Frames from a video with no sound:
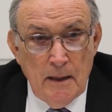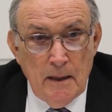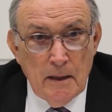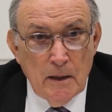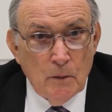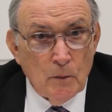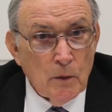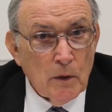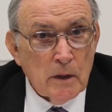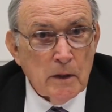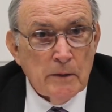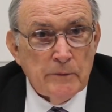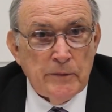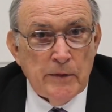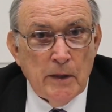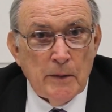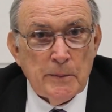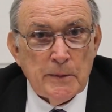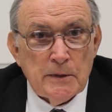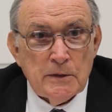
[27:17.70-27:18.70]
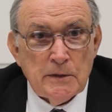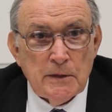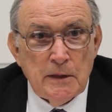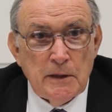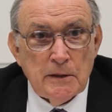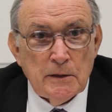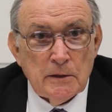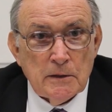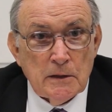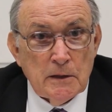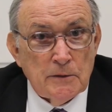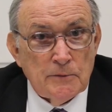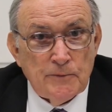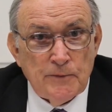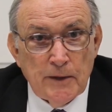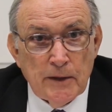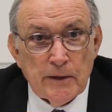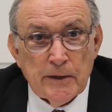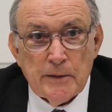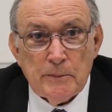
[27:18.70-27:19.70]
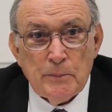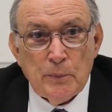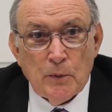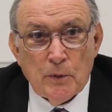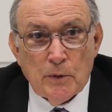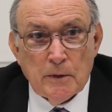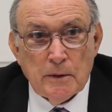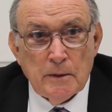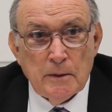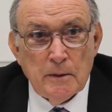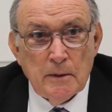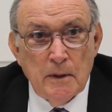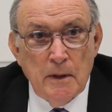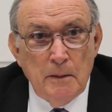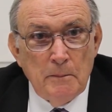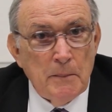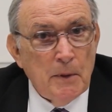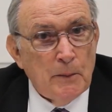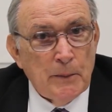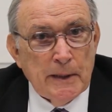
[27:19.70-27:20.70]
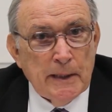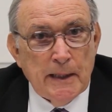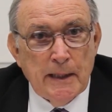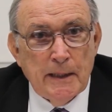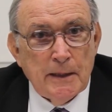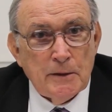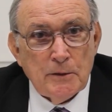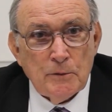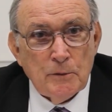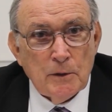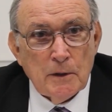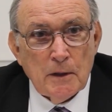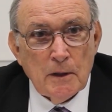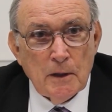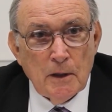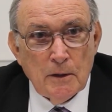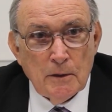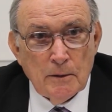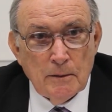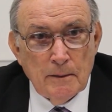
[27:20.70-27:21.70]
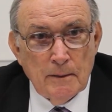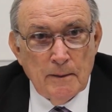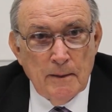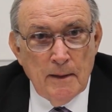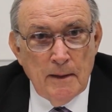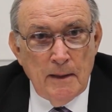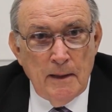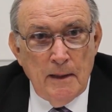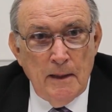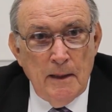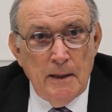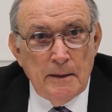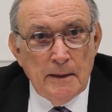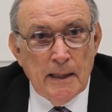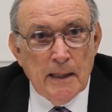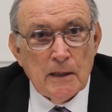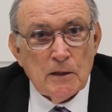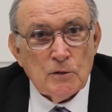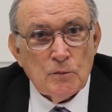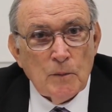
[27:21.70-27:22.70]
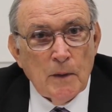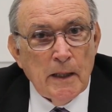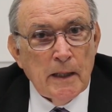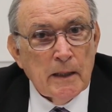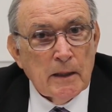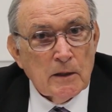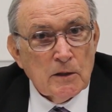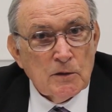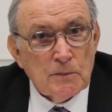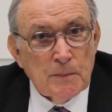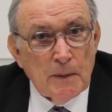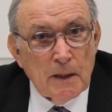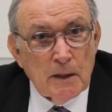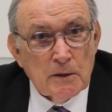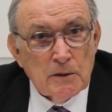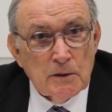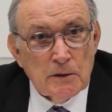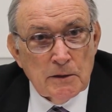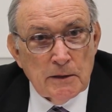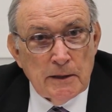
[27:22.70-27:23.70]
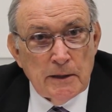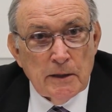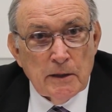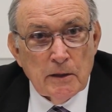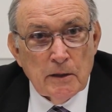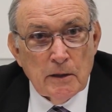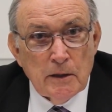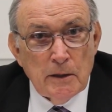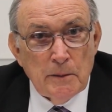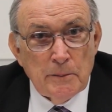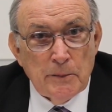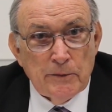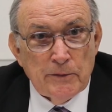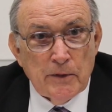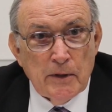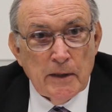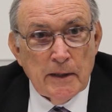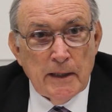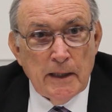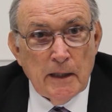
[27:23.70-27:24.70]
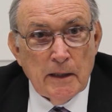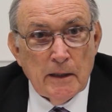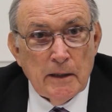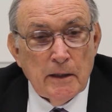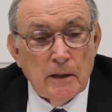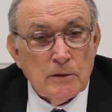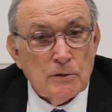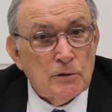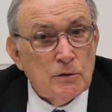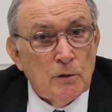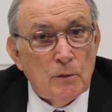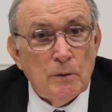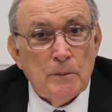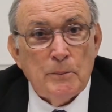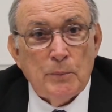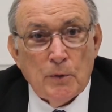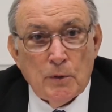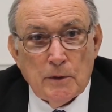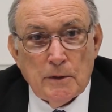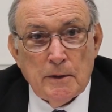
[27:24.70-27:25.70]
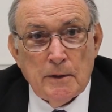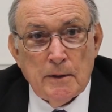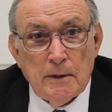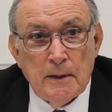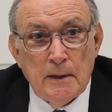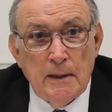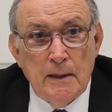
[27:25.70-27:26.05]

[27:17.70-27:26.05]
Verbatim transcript: The work of helping seniors is very important, but we can't do it alone. That is why our sponsors here in Brevard County are so important.